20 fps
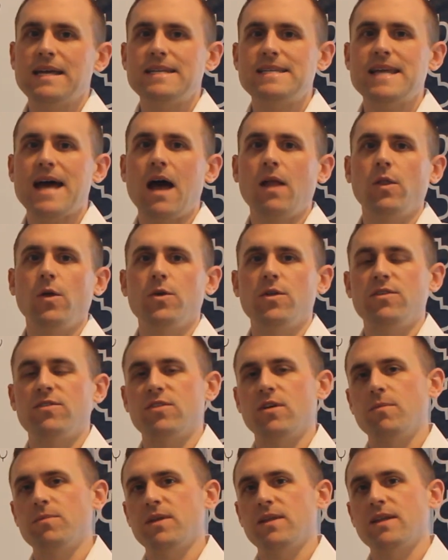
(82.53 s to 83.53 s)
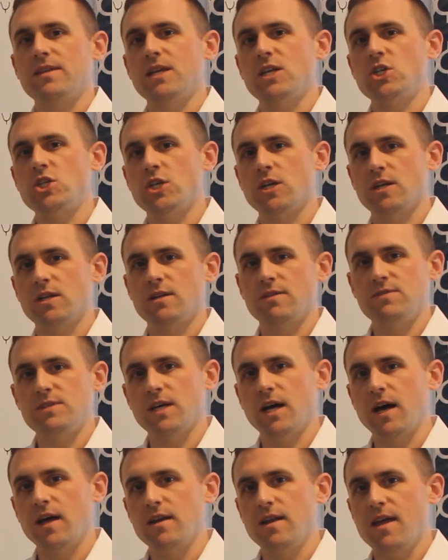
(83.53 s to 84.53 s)
downloaded something that they shouldn't have
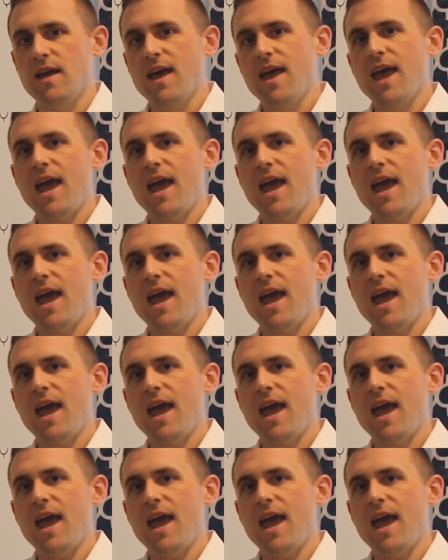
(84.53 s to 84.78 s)
done,